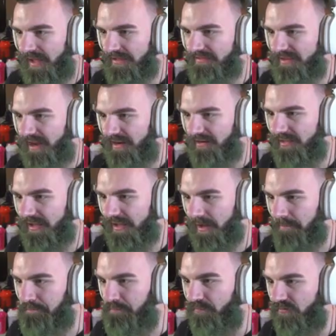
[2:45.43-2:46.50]
it's kind of like
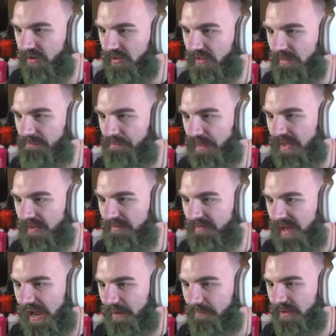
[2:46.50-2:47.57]
a really big
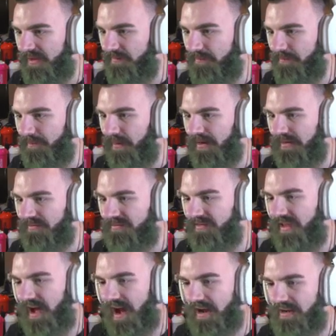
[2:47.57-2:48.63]
Daemon, but it's
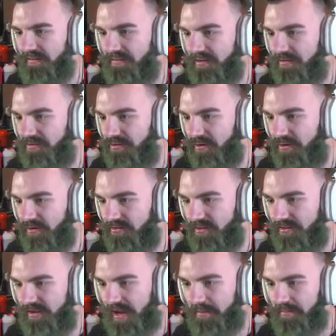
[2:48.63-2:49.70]
not even as good as
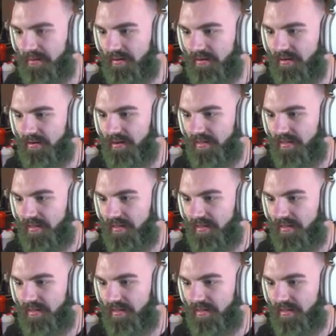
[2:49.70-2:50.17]
the Daemon.